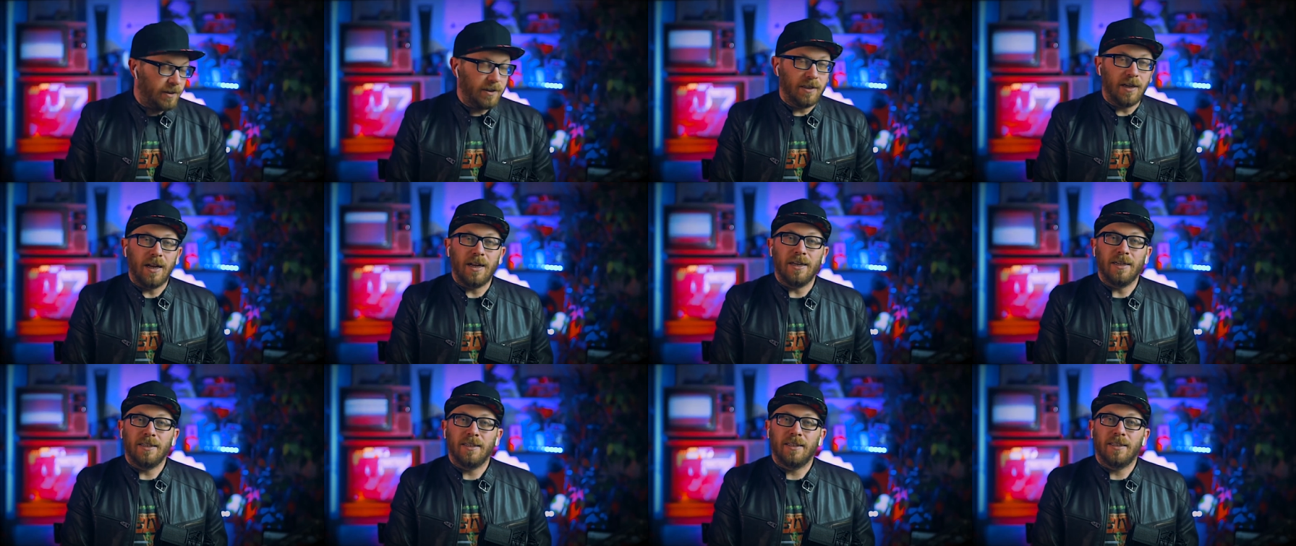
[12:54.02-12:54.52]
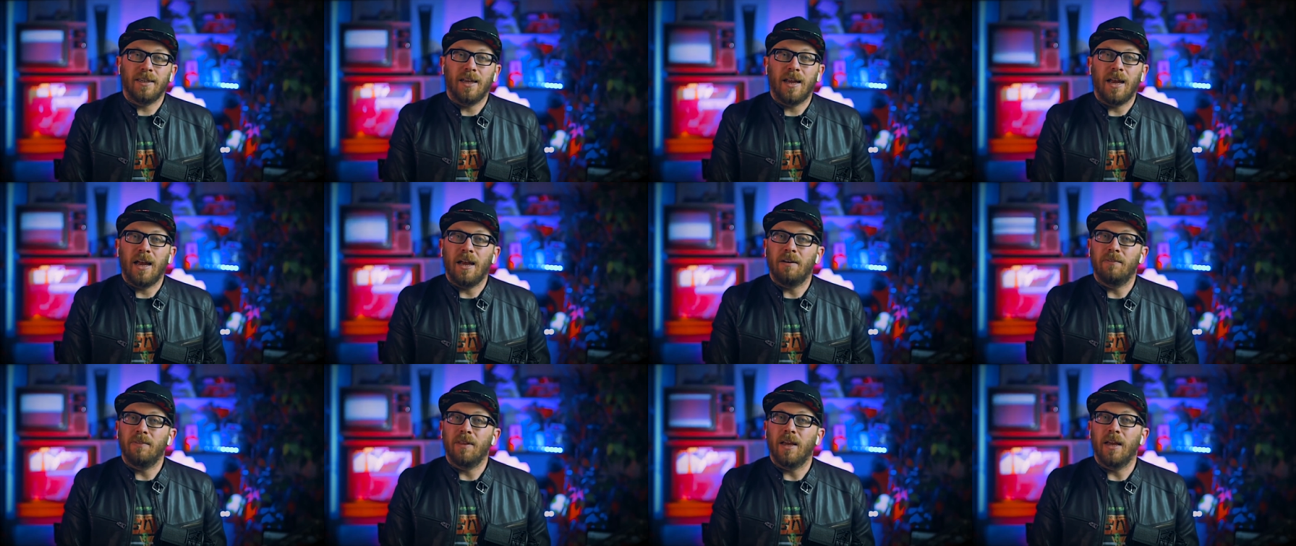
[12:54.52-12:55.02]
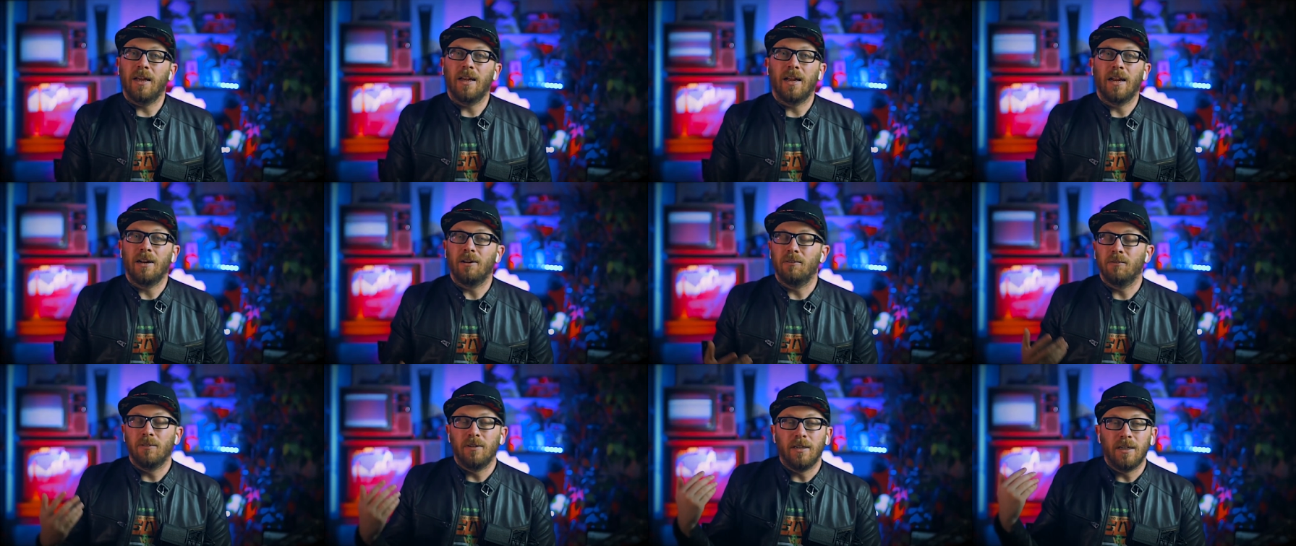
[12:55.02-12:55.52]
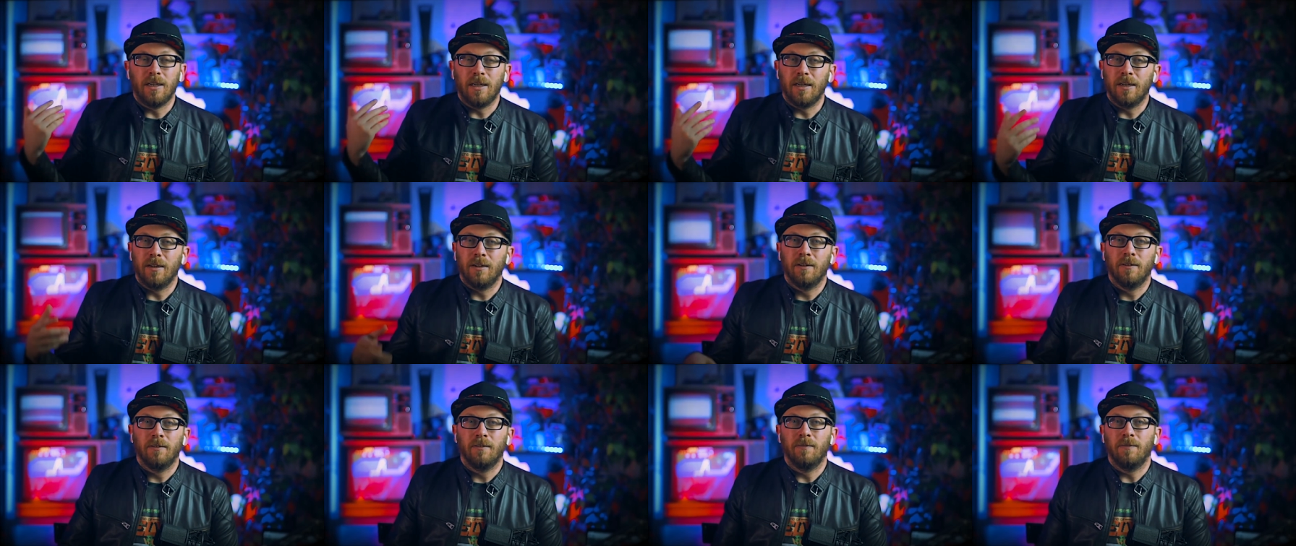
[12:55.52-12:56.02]
nice to have that. I don't need
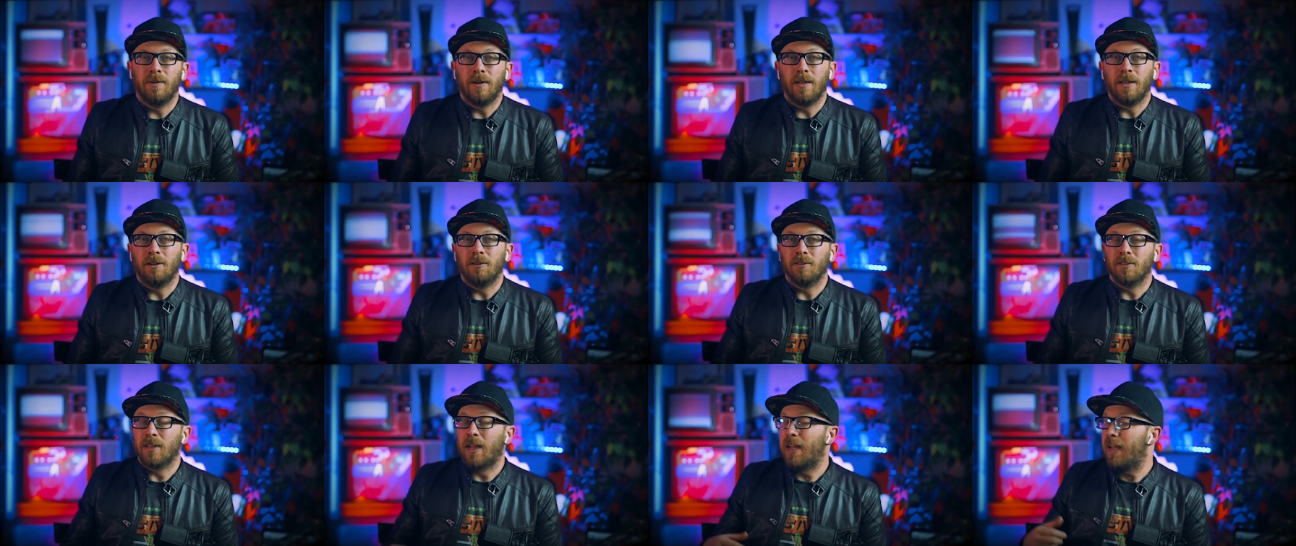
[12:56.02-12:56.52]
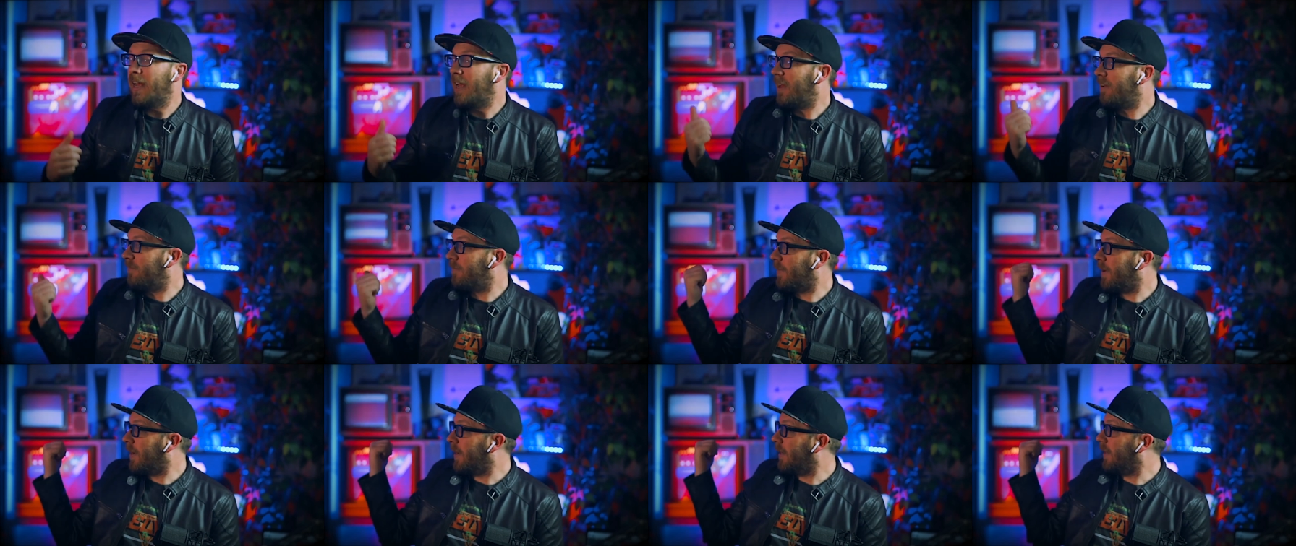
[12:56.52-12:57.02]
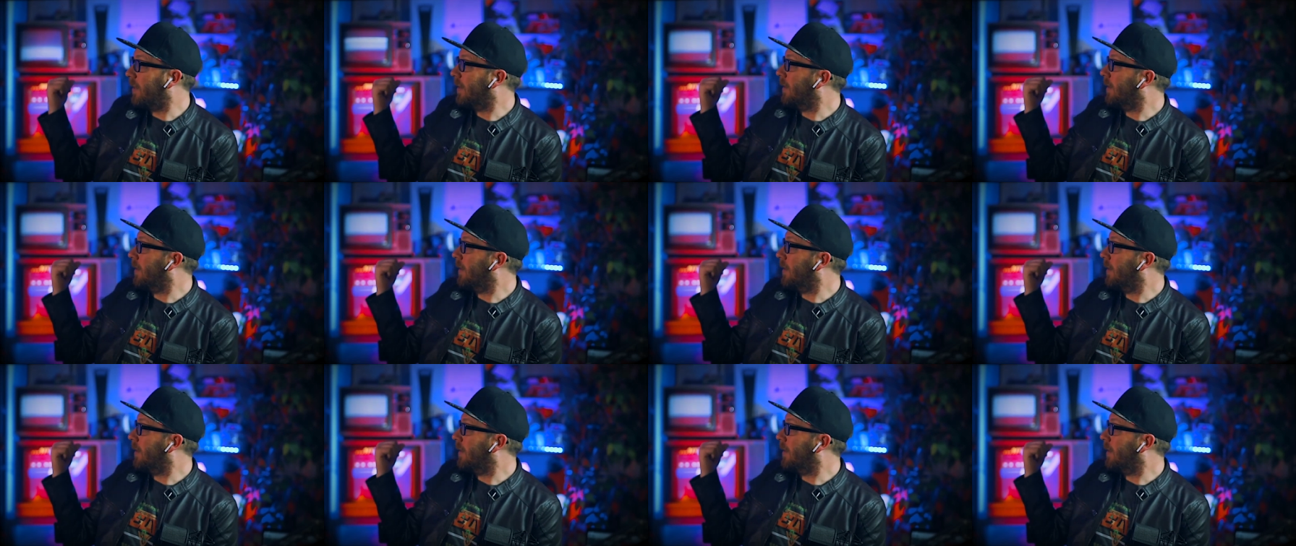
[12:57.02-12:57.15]
videos. I have my